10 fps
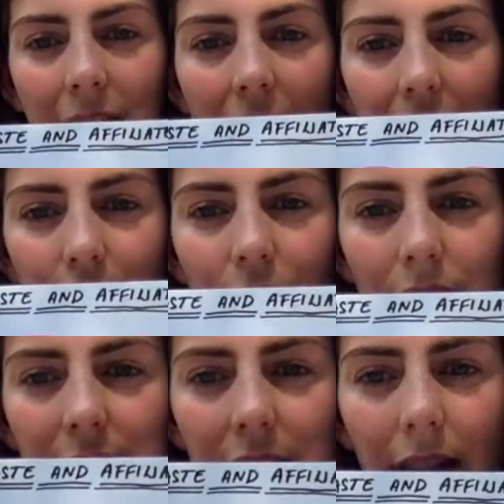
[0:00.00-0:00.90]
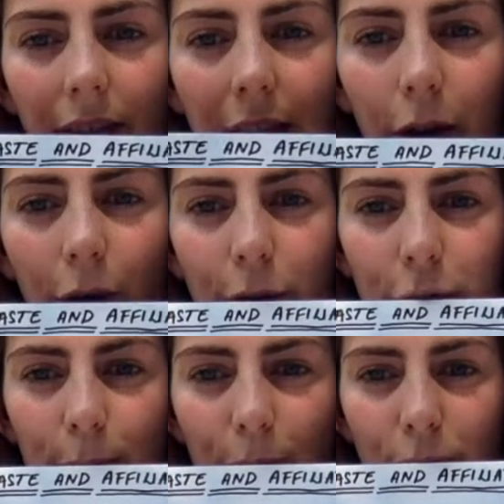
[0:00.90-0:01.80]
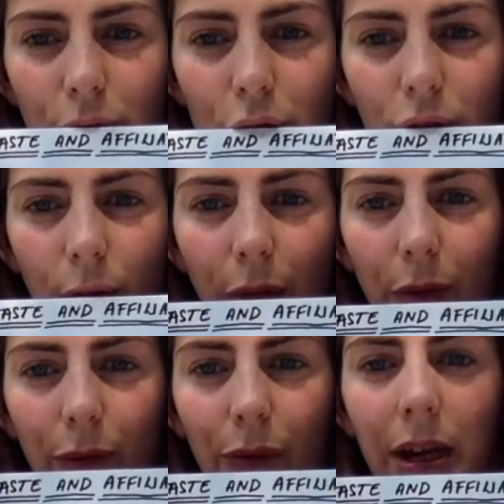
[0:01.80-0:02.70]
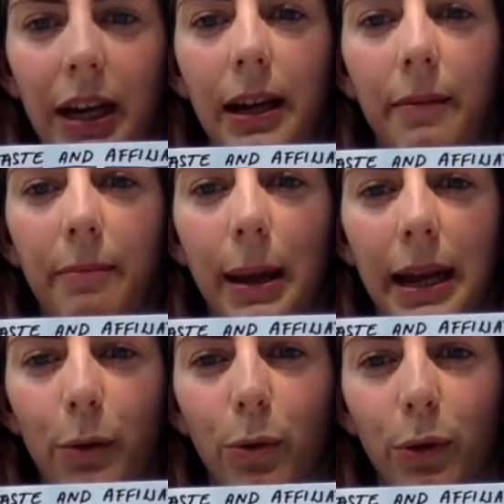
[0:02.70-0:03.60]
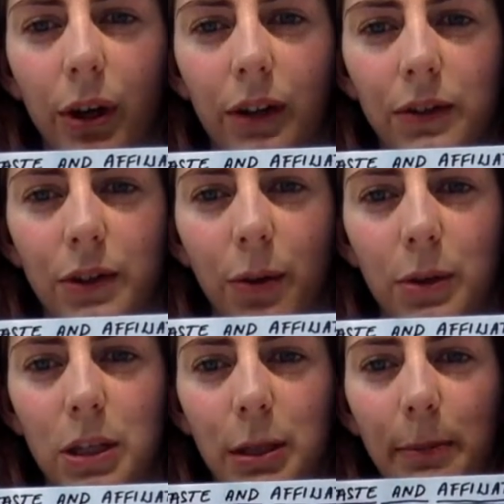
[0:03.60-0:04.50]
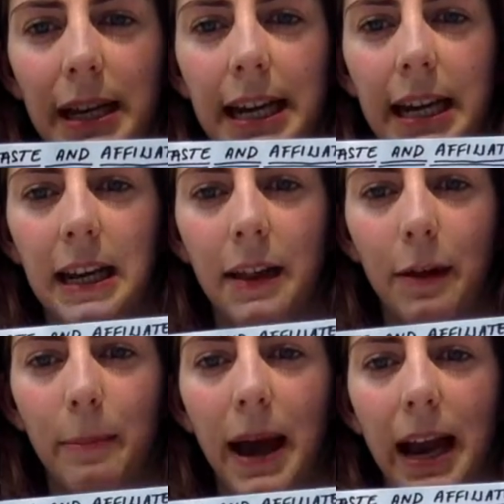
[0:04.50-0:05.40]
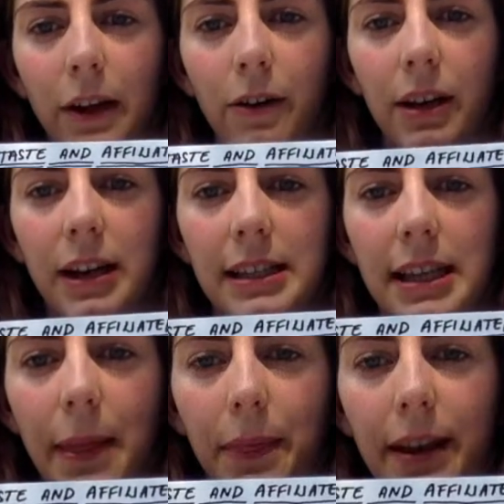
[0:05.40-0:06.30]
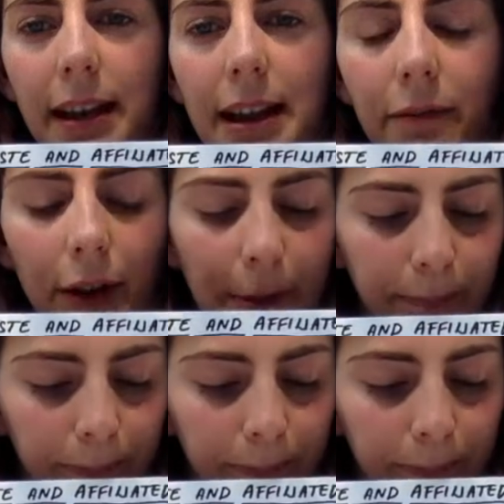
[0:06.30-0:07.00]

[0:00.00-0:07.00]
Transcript: And you can see that they correspond to three main organs. So the spleen, the pancreas, and the liver.